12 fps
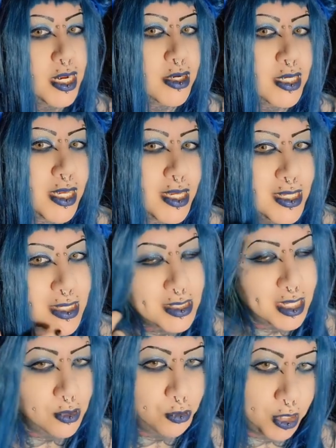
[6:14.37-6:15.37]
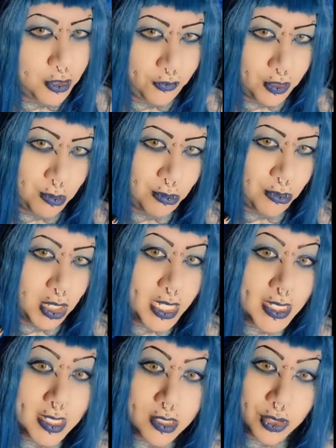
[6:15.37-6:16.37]
hair dyes and one of them
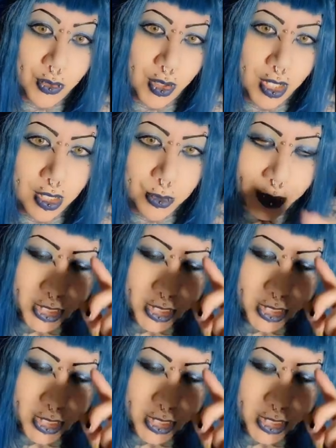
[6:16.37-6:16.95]
is Adore,